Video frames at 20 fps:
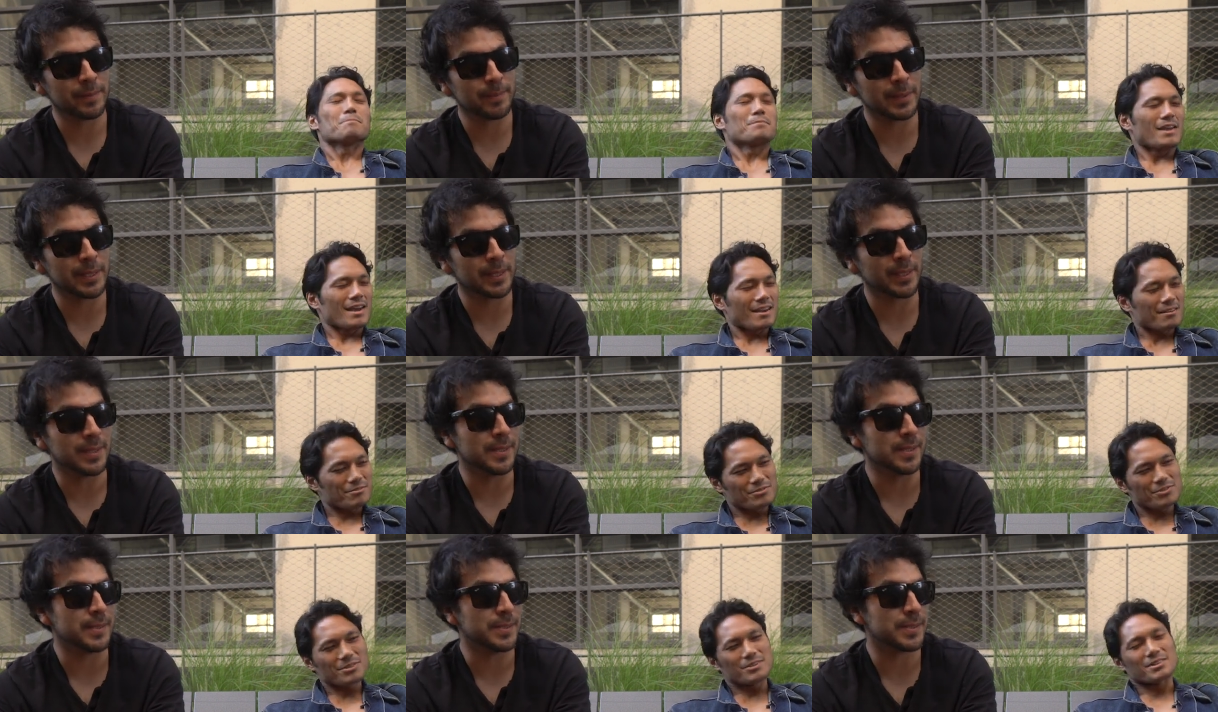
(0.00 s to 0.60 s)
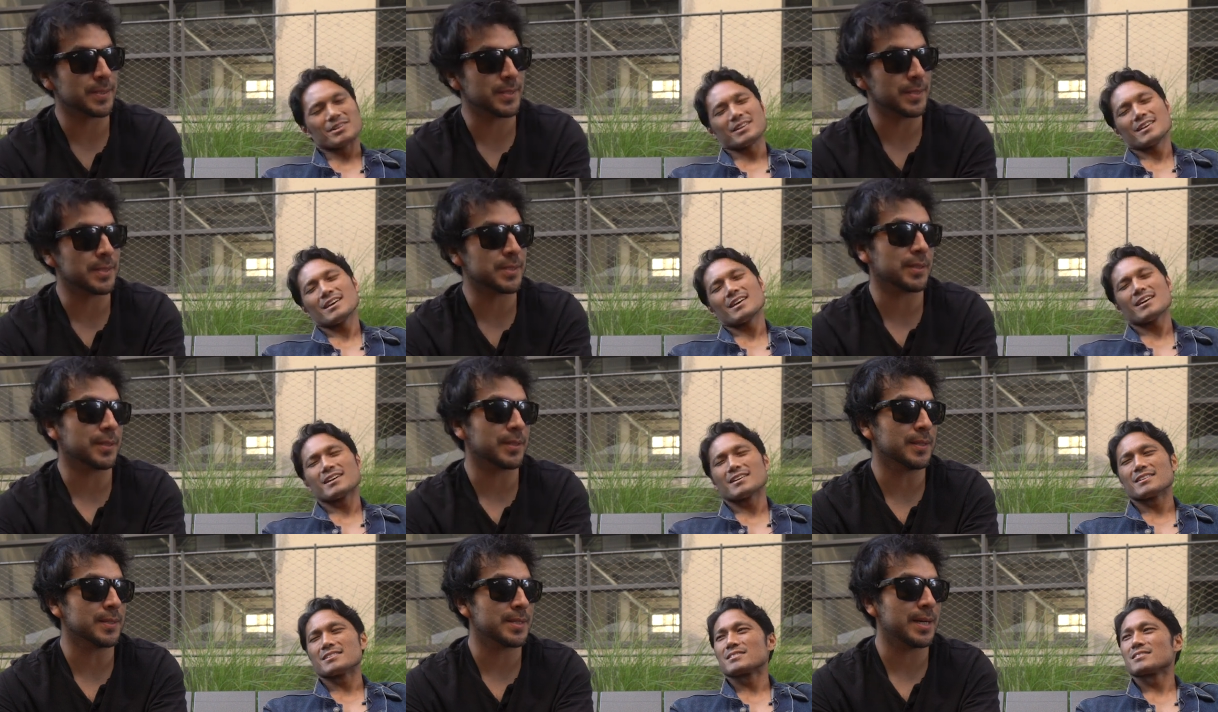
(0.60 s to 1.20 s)
Speaker 1: because effort, they yes.
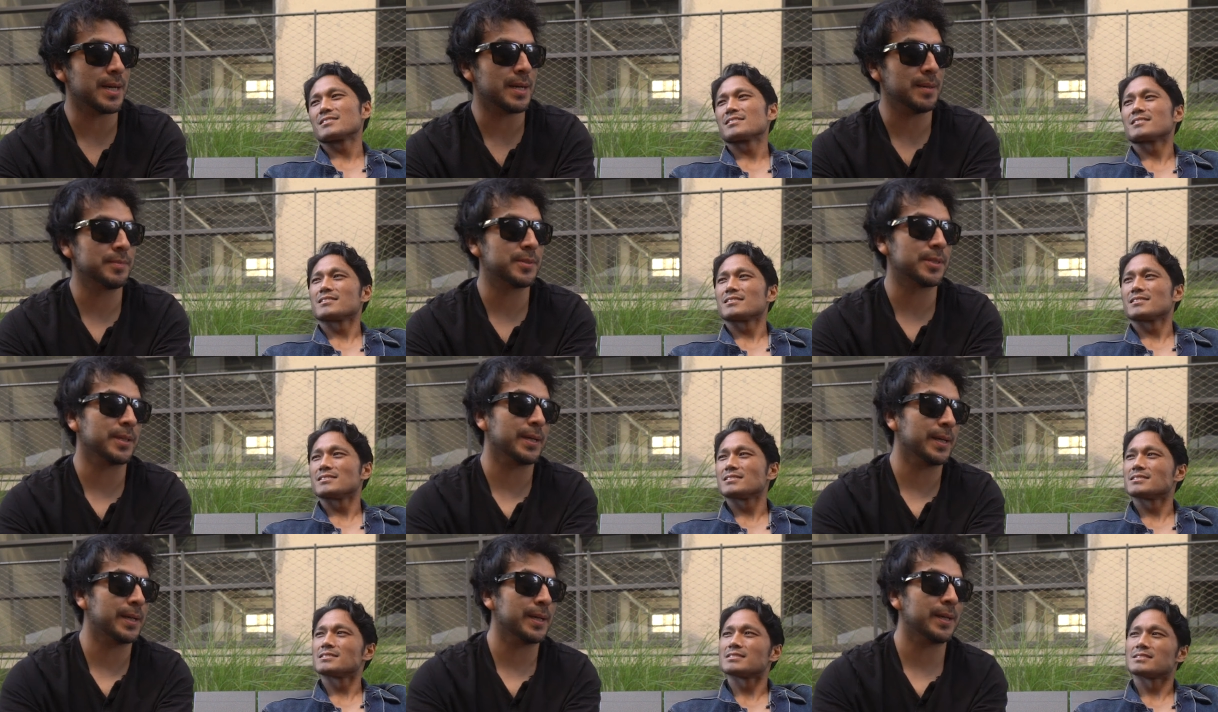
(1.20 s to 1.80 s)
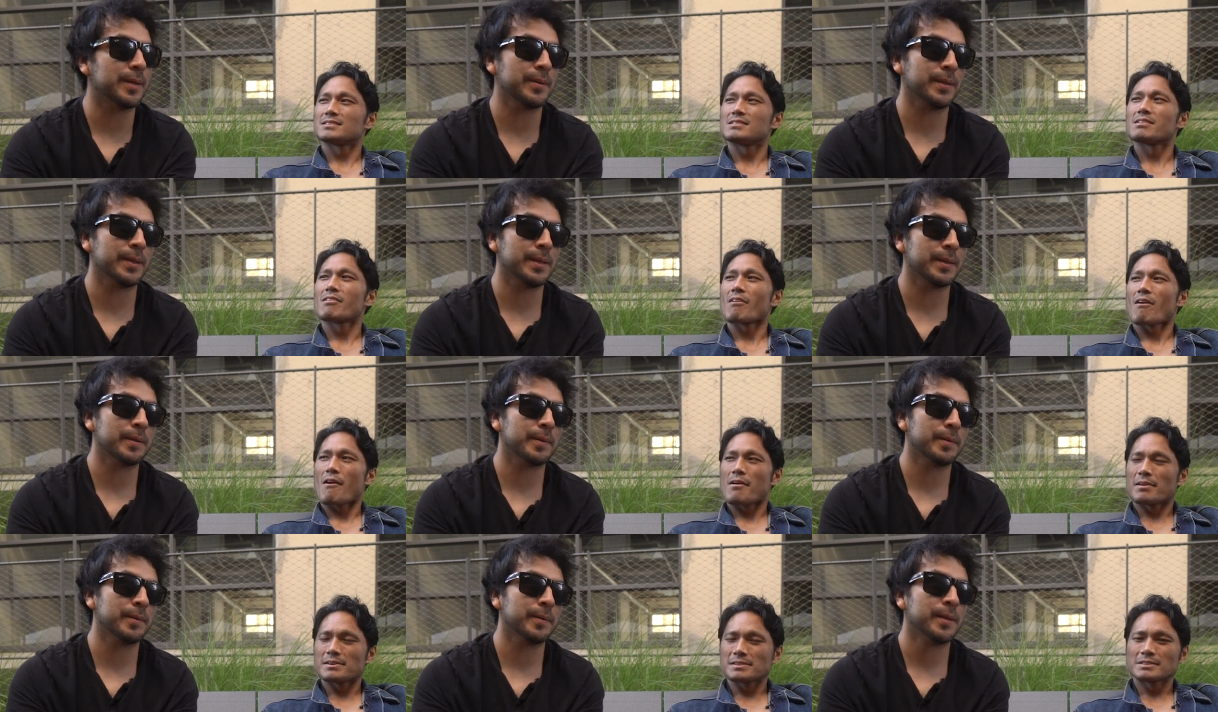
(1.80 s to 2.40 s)
took the time to get out
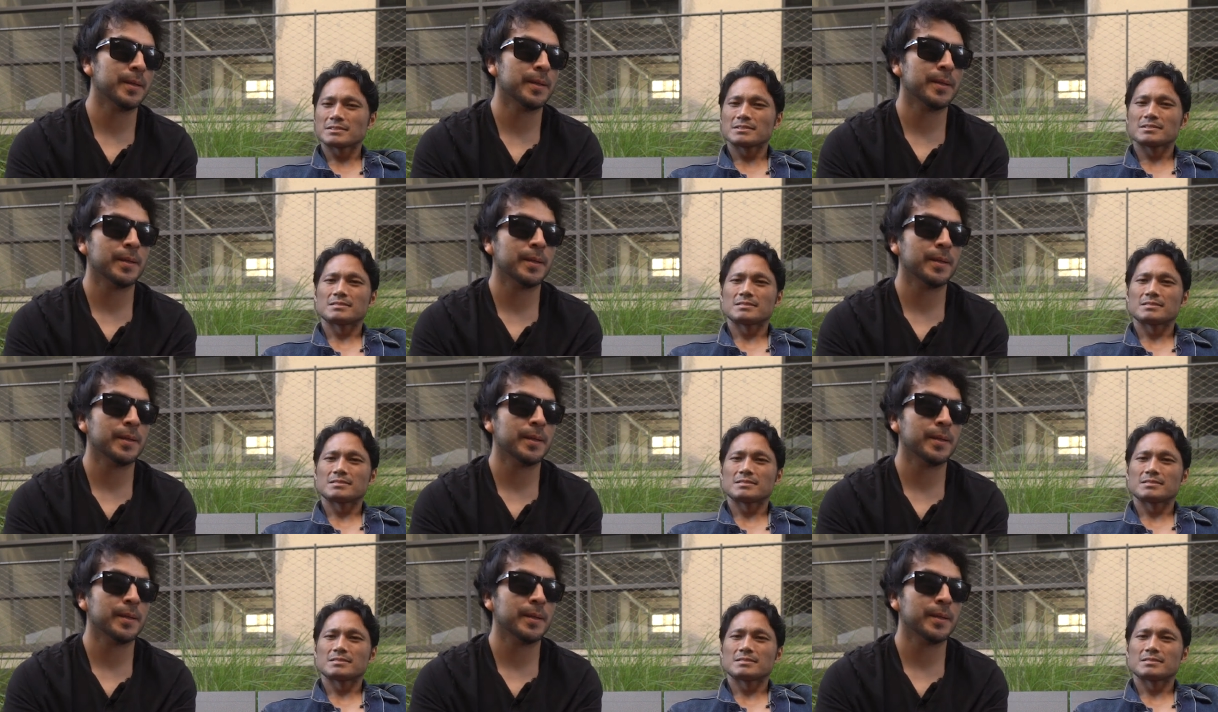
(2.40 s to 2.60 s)
here